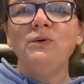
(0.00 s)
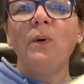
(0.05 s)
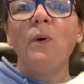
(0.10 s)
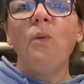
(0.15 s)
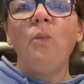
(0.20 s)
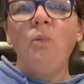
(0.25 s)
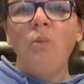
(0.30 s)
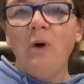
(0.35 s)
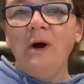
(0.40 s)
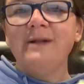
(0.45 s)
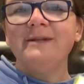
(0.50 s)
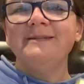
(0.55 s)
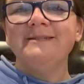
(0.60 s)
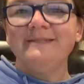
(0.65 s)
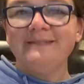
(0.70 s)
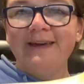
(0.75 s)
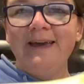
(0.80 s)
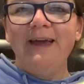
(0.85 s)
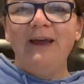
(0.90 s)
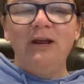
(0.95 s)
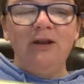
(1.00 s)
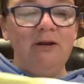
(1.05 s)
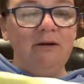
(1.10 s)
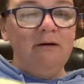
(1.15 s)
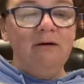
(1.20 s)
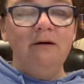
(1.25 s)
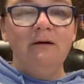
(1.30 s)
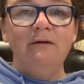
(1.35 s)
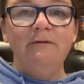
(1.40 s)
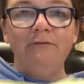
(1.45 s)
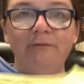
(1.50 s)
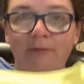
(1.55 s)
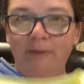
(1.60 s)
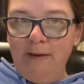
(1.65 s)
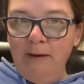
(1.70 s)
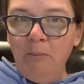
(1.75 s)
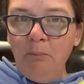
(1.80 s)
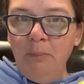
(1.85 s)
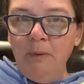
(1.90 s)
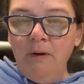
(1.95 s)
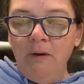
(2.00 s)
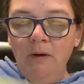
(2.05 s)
a 1 skein flip.